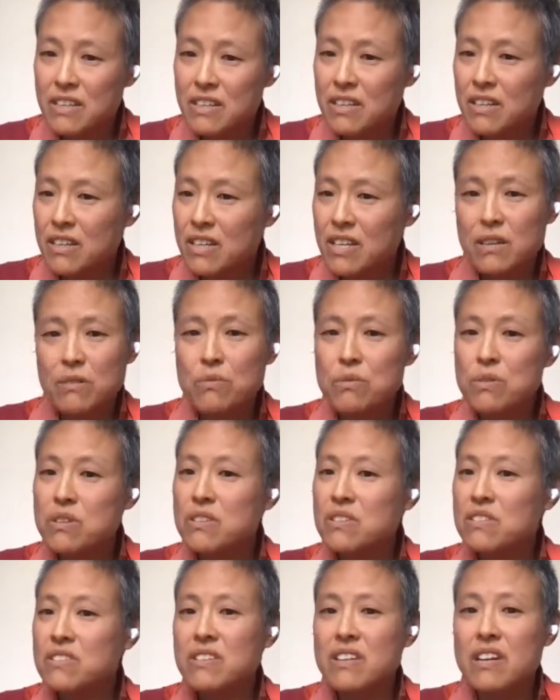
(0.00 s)
he
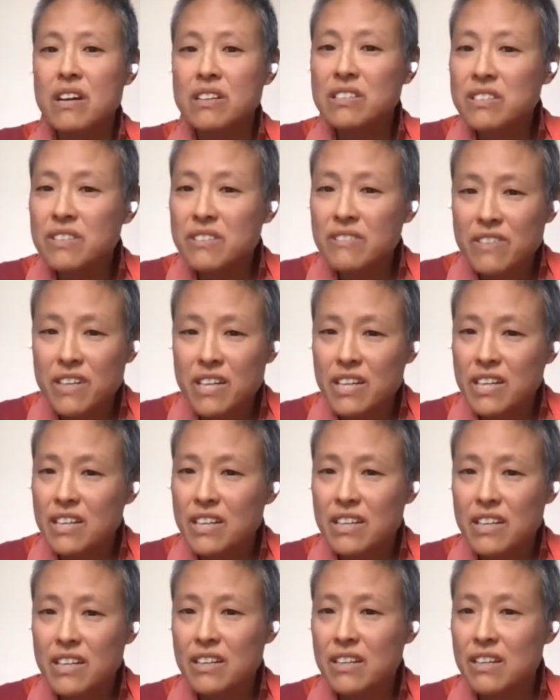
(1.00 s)
was
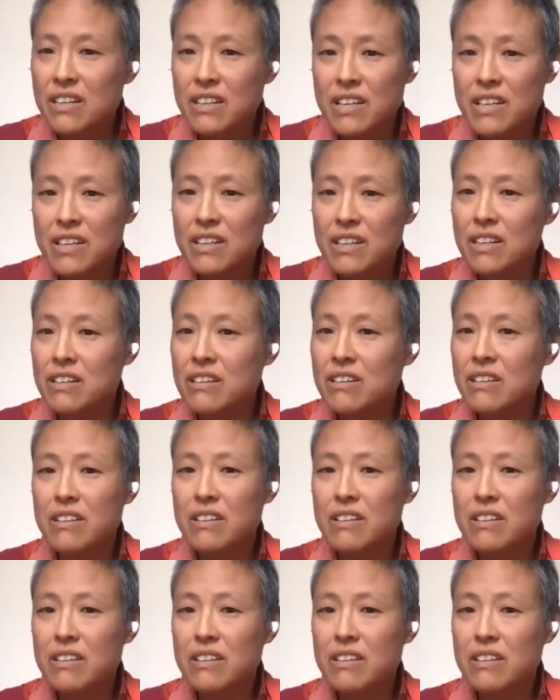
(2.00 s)
cultivating and